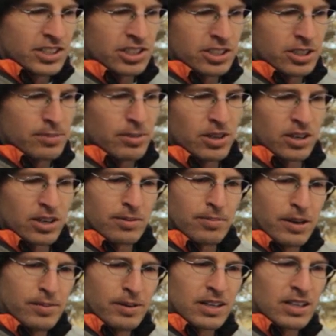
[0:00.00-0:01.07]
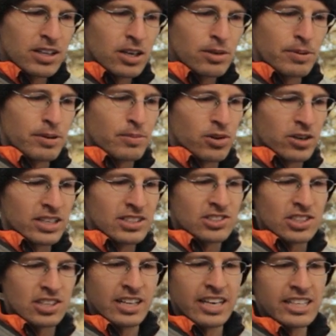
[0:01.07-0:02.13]
similar, maybe a little bit more
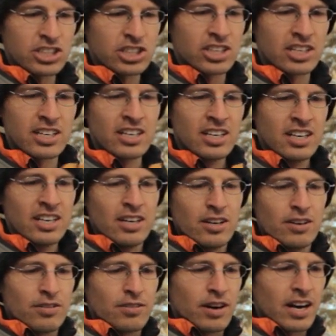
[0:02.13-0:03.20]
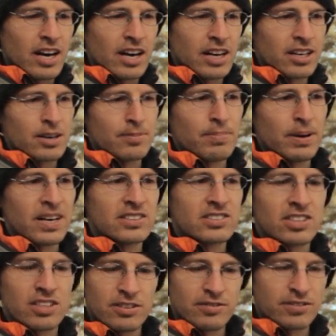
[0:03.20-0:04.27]
insulation compared
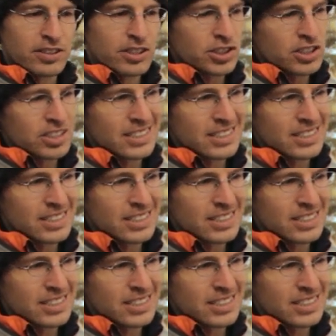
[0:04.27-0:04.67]
to the First